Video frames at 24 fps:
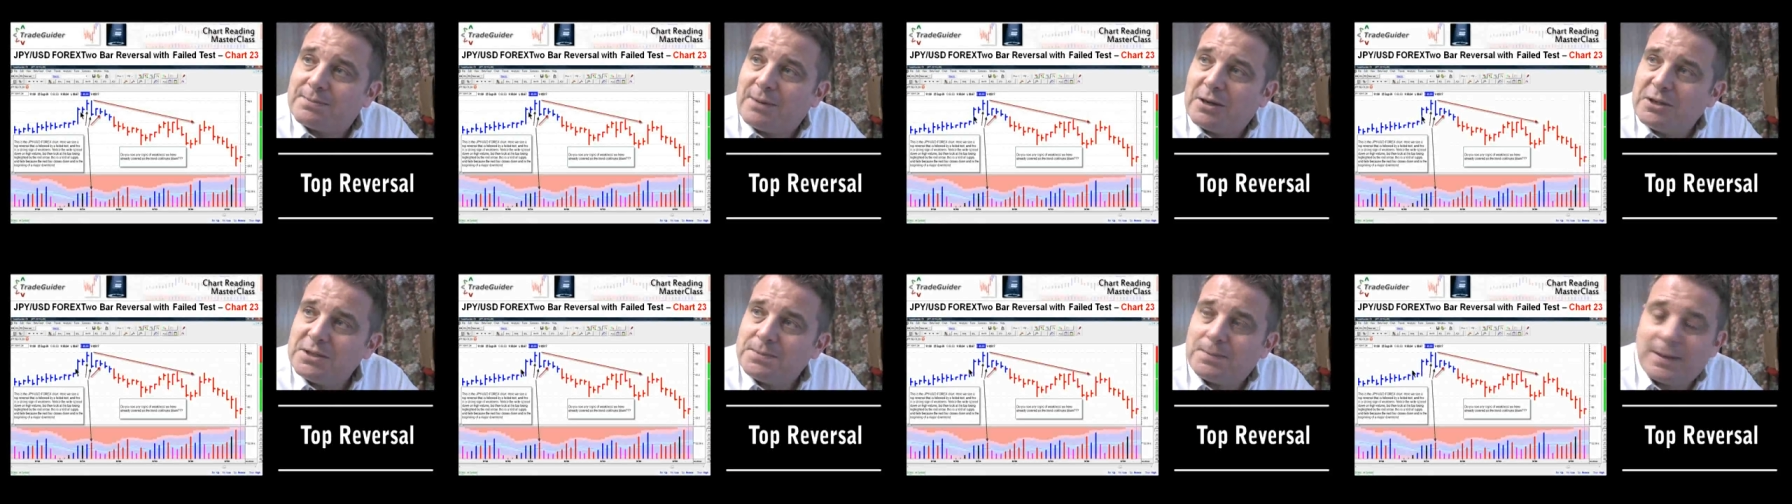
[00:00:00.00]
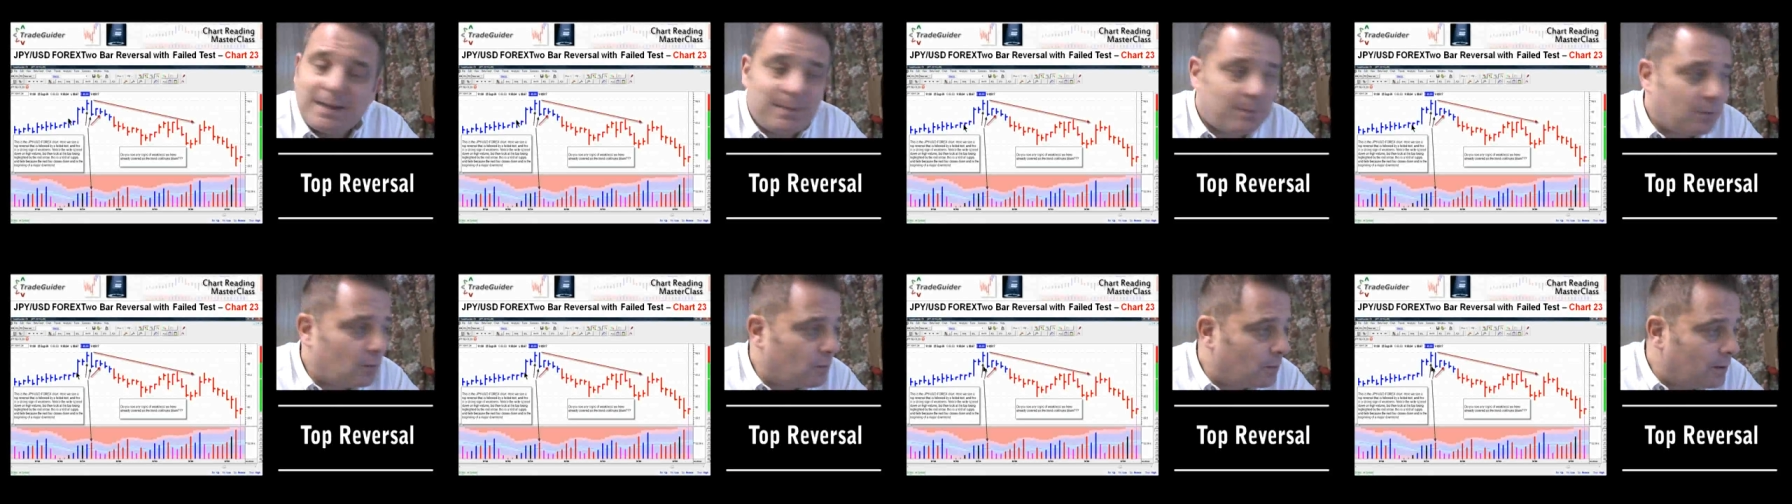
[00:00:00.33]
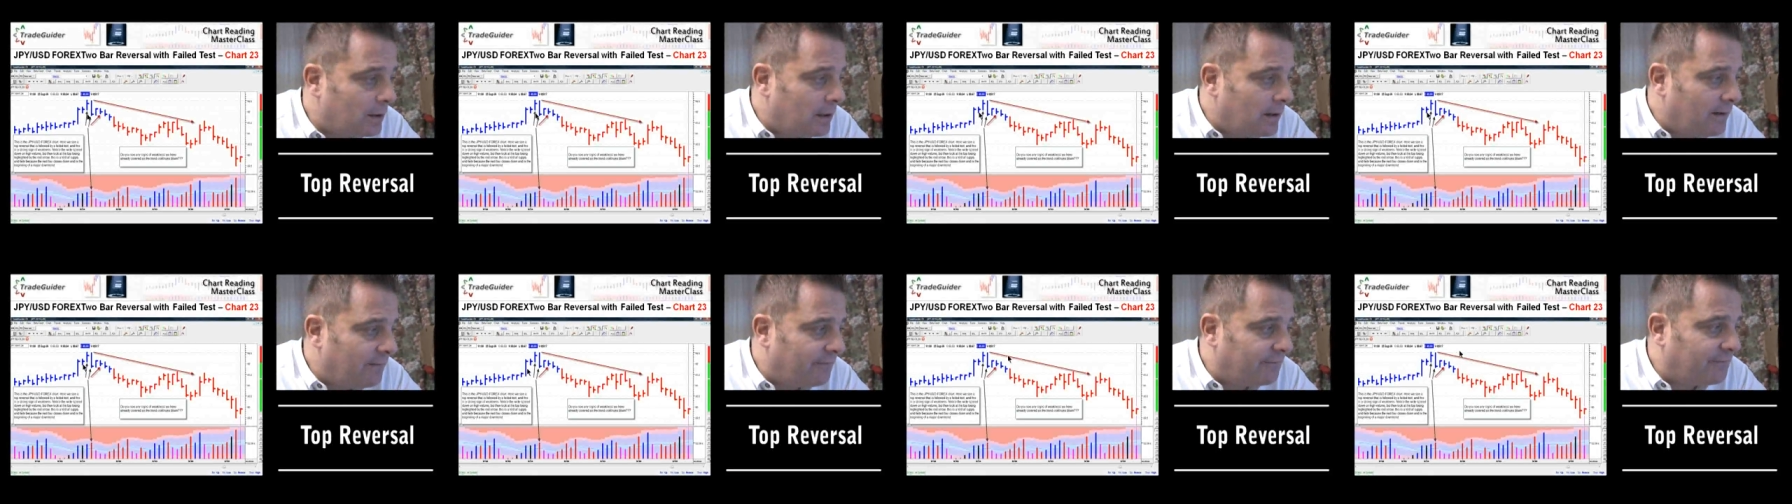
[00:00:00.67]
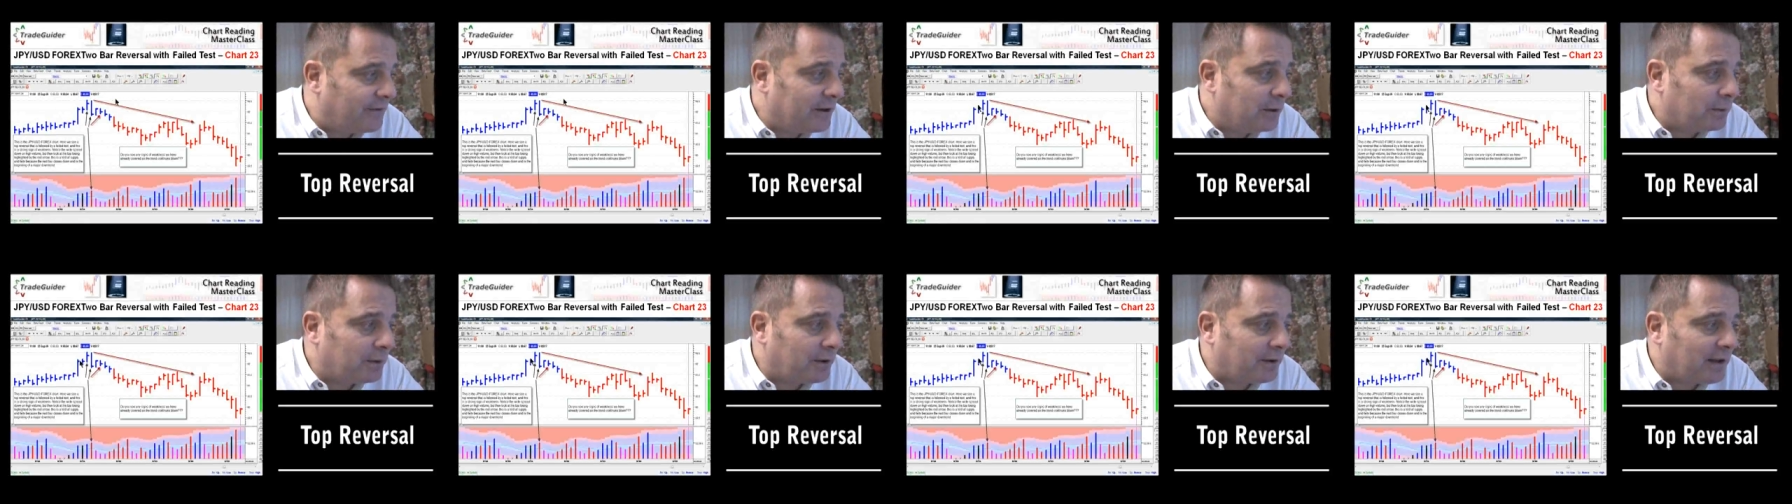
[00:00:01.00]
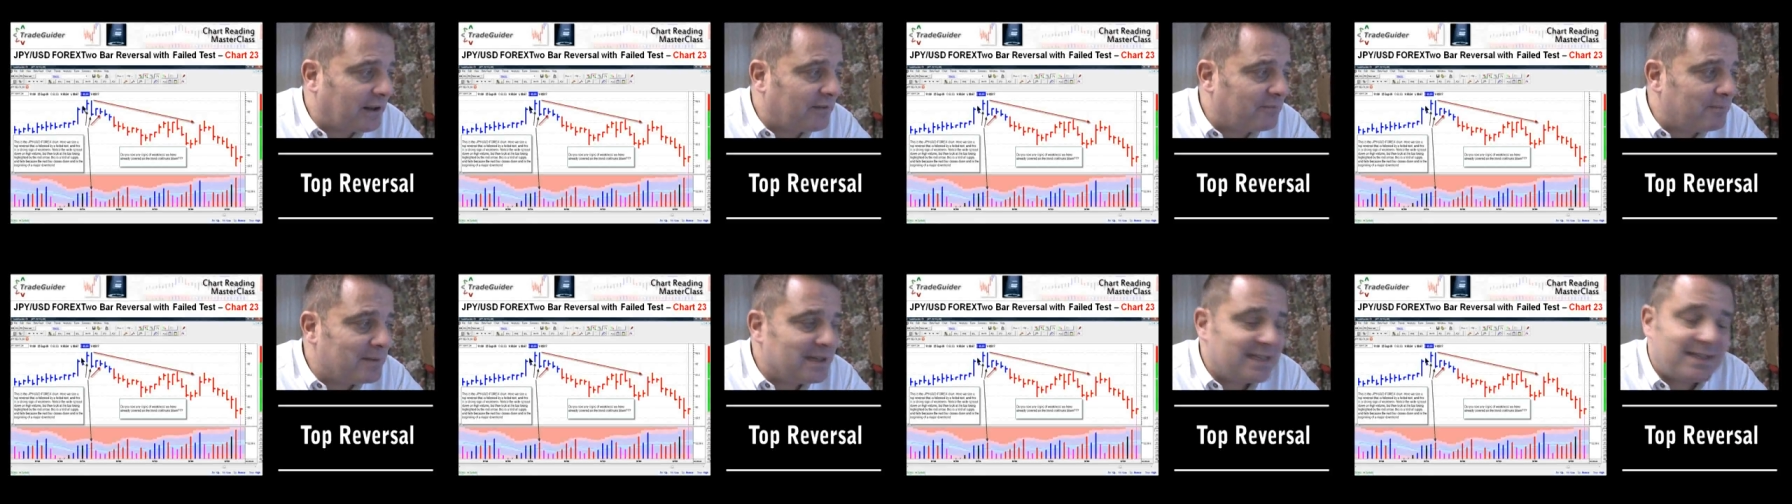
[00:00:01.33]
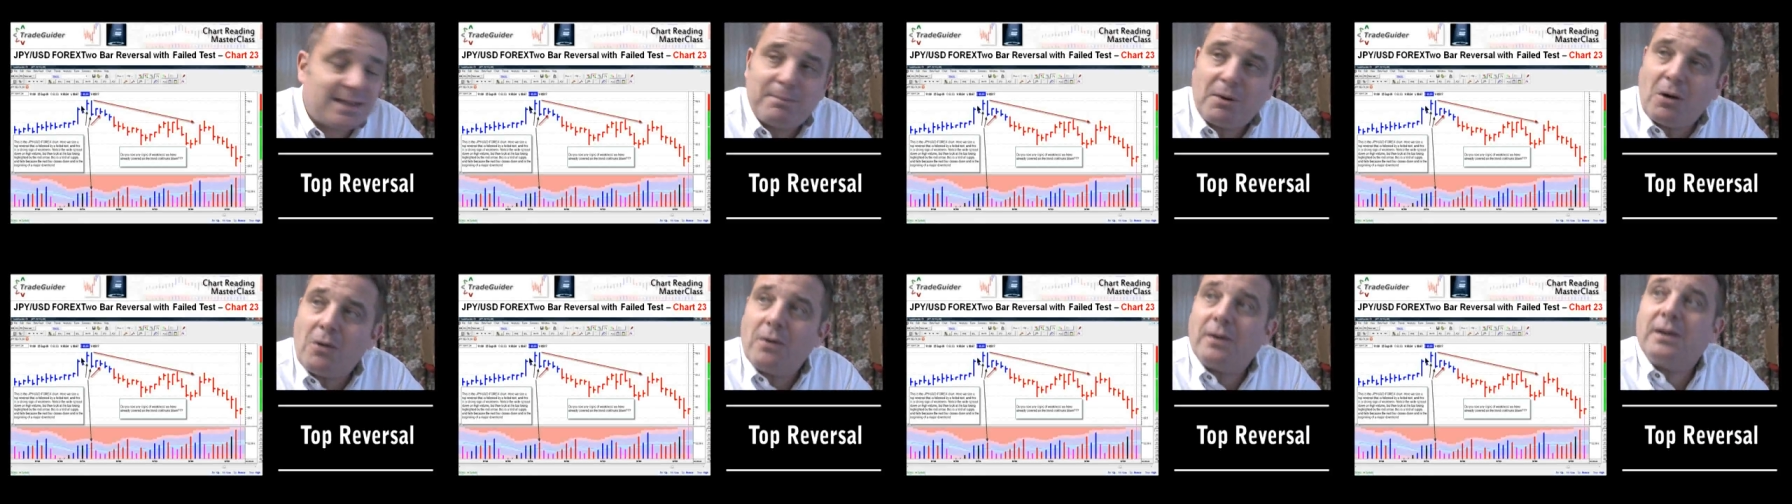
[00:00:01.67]
Most people feel that they've missed
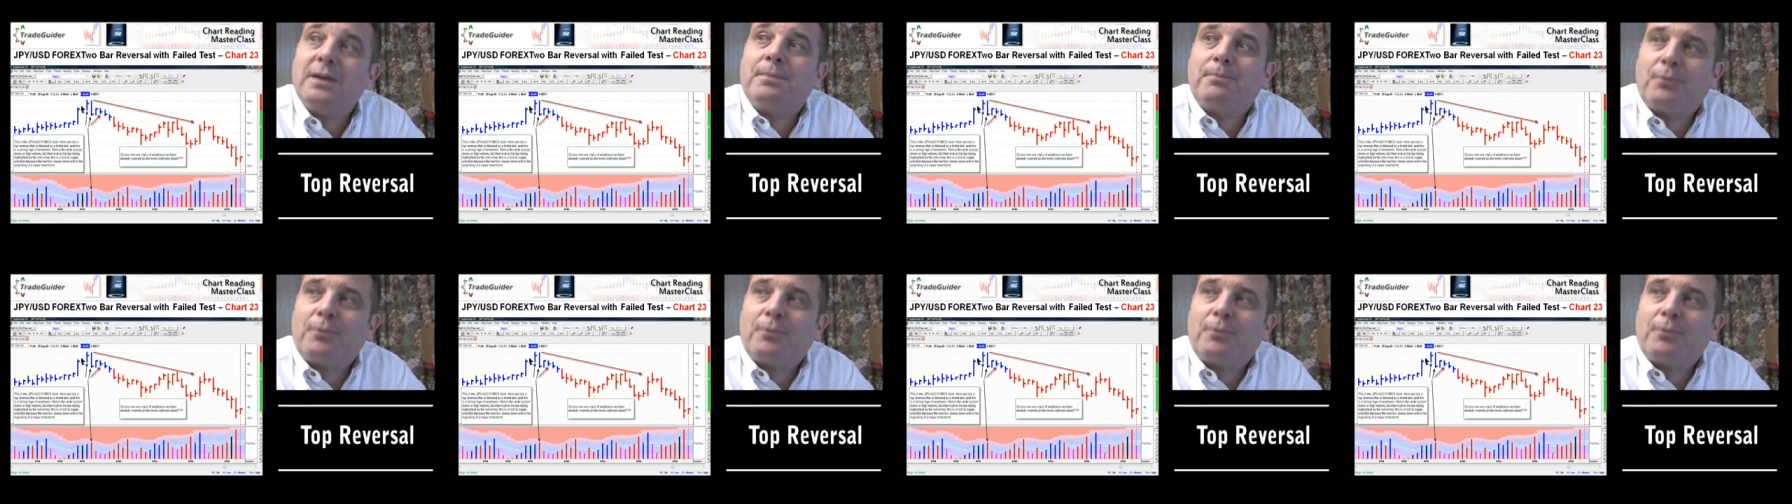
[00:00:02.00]
the market.